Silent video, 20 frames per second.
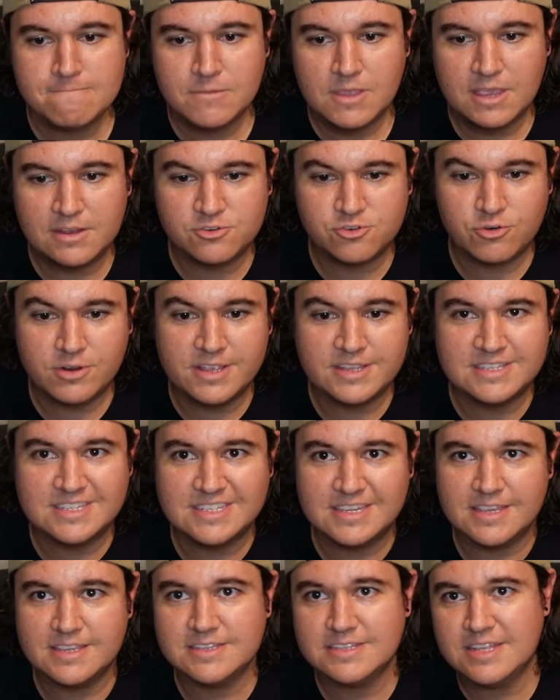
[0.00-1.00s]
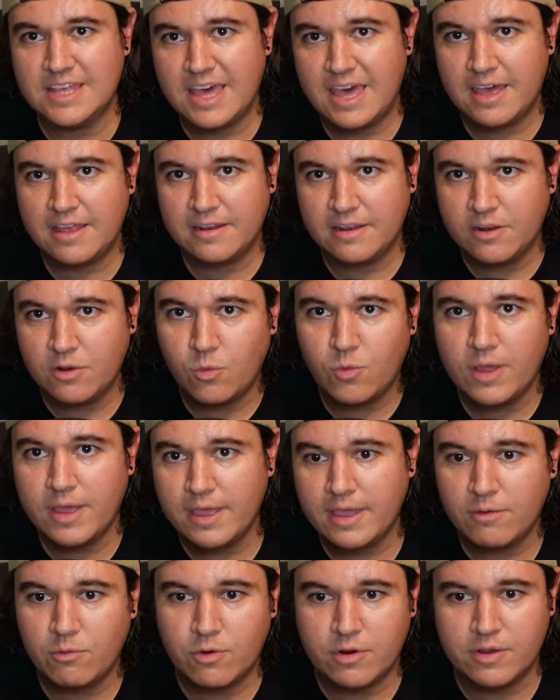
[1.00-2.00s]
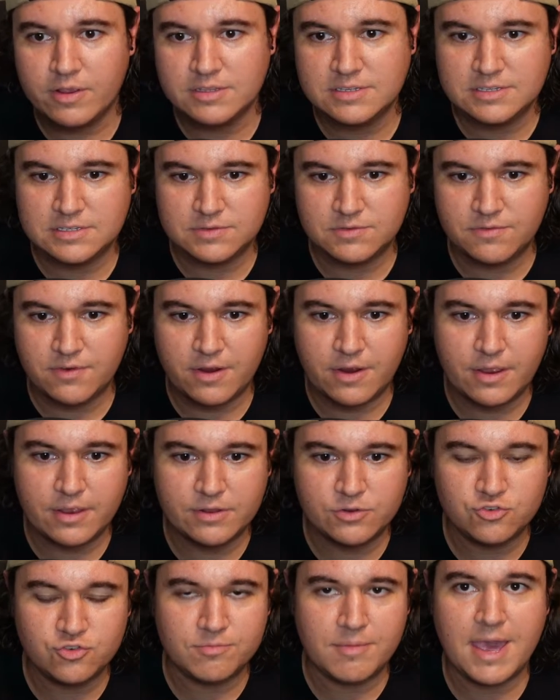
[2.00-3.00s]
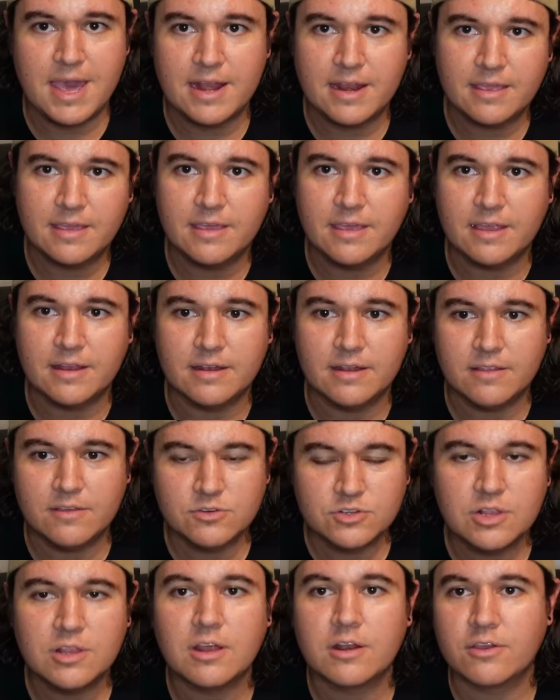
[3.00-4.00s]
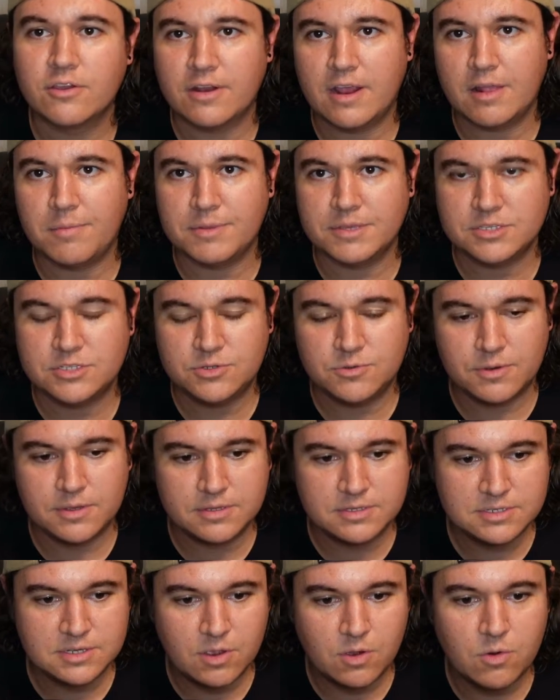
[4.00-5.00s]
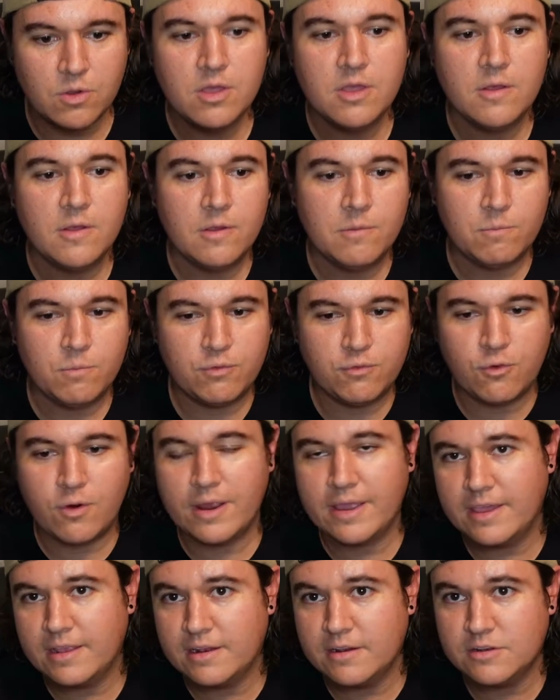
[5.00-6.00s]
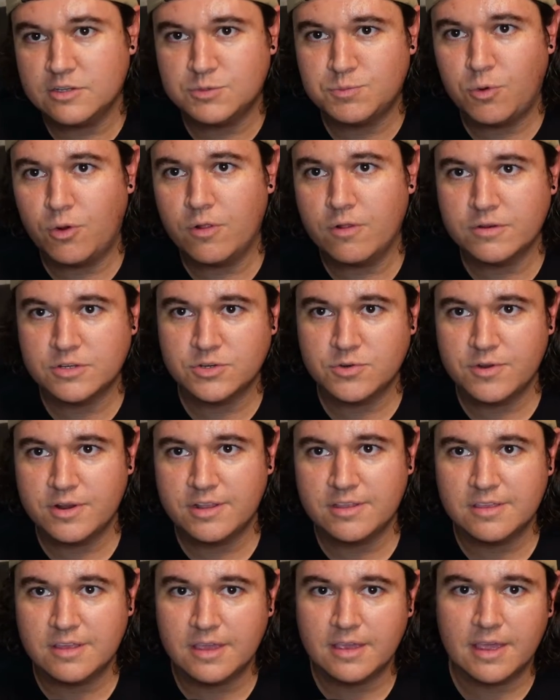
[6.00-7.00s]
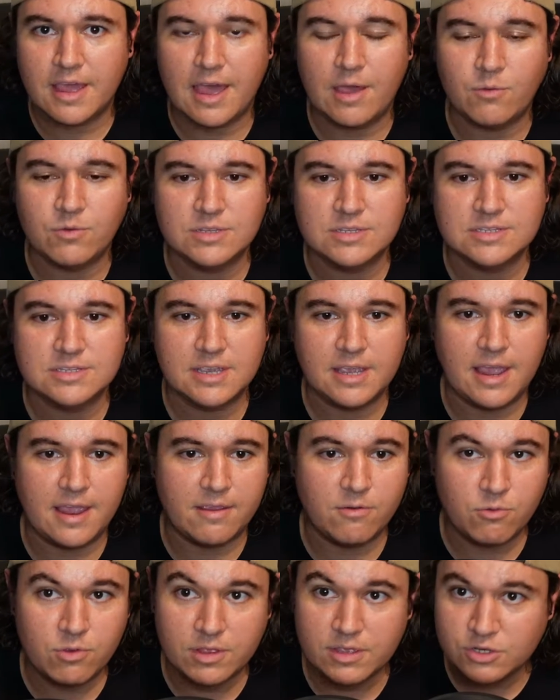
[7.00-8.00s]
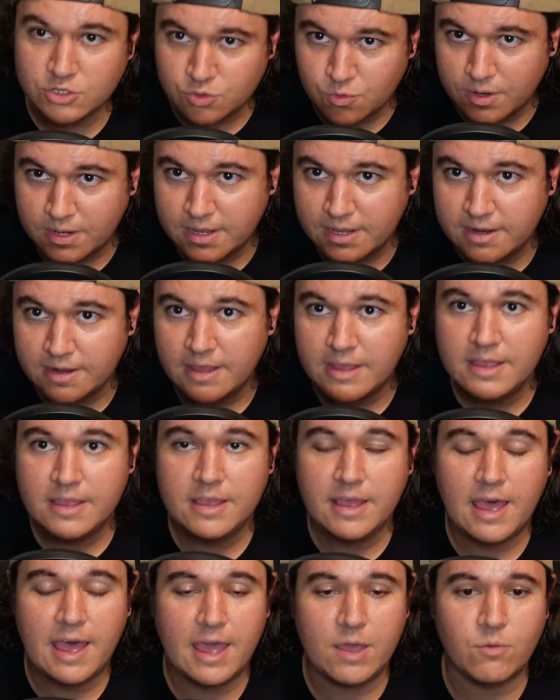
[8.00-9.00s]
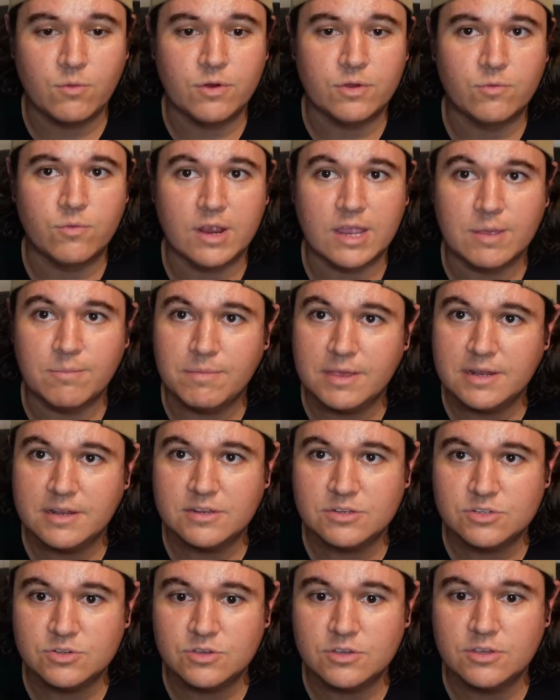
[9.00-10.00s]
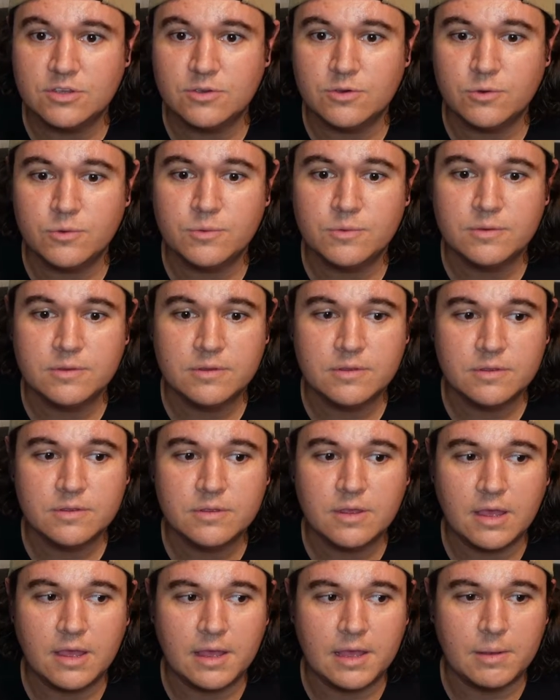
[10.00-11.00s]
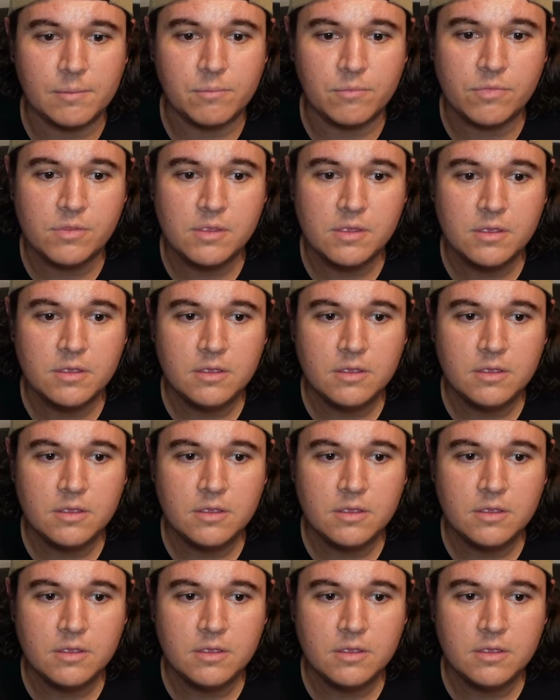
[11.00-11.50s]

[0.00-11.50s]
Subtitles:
it transcends that in a way where it's very dramatic and there's a lot of good elements to it. So before I get into spoilers or anything, I would say I really enjoyed it. I would recommend it to you. I